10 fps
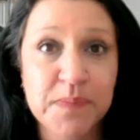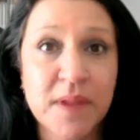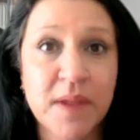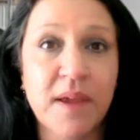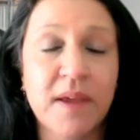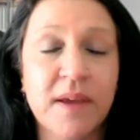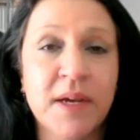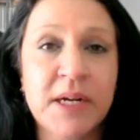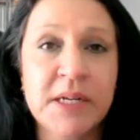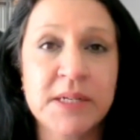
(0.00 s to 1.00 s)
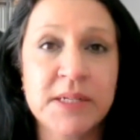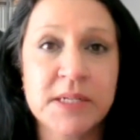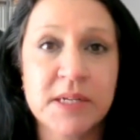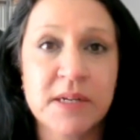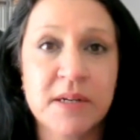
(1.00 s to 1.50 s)
and
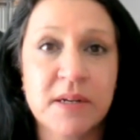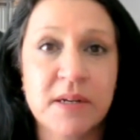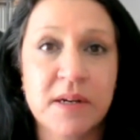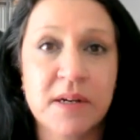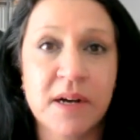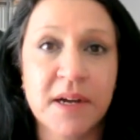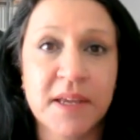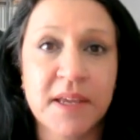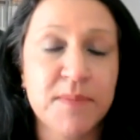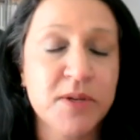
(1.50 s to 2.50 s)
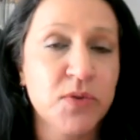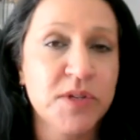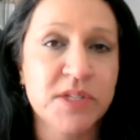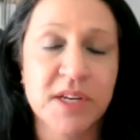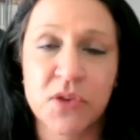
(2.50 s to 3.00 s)
I have been doing
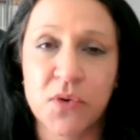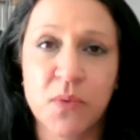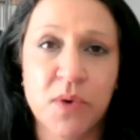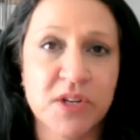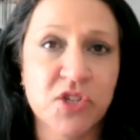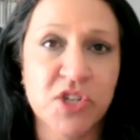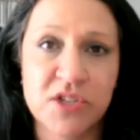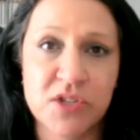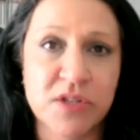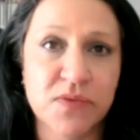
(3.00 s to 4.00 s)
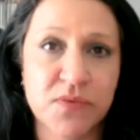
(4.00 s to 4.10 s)
1031 exchanges